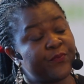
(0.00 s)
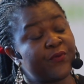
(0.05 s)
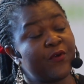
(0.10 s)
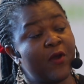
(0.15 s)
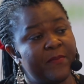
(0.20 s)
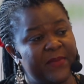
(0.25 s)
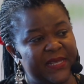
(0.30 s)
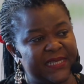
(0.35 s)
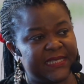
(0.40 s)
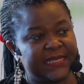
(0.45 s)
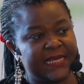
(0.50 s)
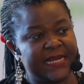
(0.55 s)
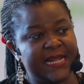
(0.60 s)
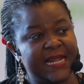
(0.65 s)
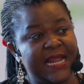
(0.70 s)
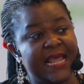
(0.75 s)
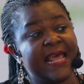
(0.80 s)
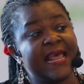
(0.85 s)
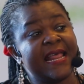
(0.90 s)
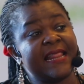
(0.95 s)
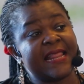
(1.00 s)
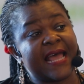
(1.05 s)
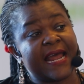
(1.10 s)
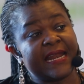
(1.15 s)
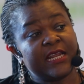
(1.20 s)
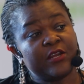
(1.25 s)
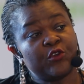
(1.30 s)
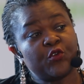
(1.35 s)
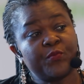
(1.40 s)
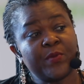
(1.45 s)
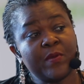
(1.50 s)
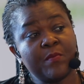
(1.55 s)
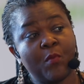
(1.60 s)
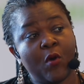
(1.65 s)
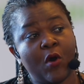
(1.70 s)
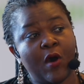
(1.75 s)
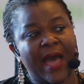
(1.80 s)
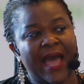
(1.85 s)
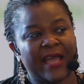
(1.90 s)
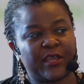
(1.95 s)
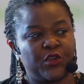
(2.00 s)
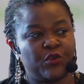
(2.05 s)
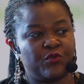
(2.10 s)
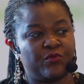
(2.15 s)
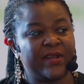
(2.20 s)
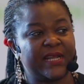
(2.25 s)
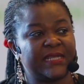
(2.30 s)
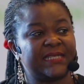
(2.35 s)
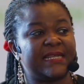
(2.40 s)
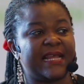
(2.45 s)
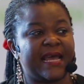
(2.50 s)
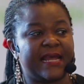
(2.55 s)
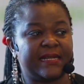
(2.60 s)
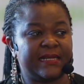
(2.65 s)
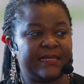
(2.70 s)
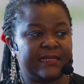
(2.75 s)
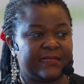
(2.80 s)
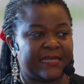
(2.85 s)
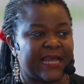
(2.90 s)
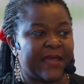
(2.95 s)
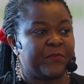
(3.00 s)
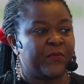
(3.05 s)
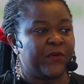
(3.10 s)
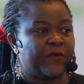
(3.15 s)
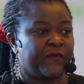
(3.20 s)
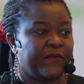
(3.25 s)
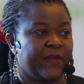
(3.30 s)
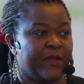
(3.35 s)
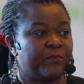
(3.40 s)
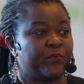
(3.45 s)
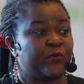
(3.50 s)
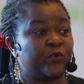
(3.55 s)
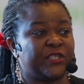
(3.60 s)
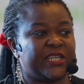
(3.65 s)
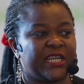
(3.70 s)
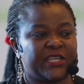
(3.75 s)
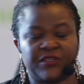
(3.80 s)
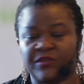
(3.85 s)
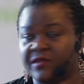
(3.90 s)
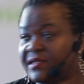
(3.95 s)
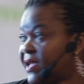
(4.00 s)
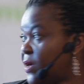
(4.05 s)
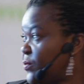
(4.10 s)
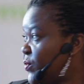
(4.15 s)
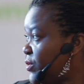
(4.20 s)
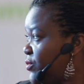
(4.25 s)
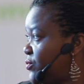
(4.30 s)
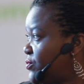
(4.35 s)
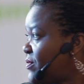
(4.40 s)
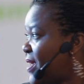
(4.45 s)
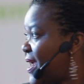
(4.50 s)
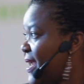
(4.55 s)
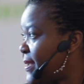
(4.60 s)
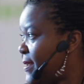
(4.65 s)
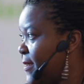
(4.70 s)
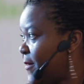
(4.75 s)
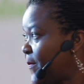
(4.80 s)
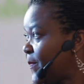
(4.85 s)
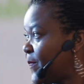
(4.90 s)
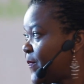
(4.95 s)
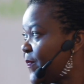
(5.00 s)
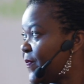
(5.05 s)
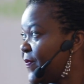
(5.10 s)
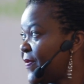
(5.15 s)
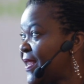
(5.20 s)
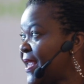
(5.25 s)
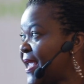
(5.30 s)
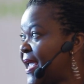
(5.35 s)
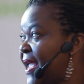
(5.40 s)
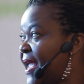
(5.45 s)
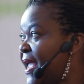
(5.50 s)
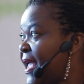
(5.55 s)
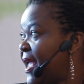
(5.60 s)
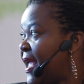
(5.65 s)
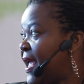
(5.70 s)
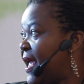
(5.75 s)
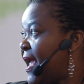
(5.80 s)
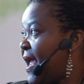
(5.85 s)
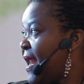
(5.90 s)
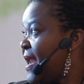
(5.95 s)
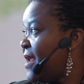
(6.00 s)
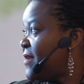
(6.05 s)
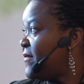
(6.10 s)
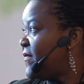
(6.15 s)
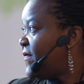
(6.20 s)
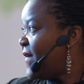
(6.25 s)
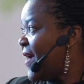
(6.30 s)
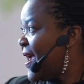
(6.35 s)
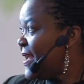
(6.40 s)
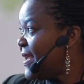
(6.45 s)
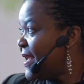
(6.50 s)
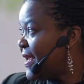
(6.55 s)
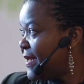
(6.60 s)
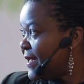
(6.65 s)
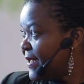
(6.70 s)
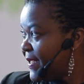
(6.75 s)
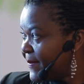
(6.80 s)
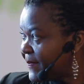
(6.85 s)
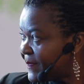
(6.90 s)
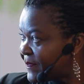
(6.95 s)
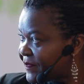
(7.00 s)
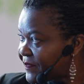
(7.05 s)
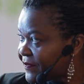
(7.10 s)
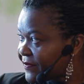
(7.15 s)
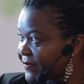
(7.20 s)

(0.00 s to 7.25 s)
promising that it could be more accurate than the type of projections that we do right now. And then finally,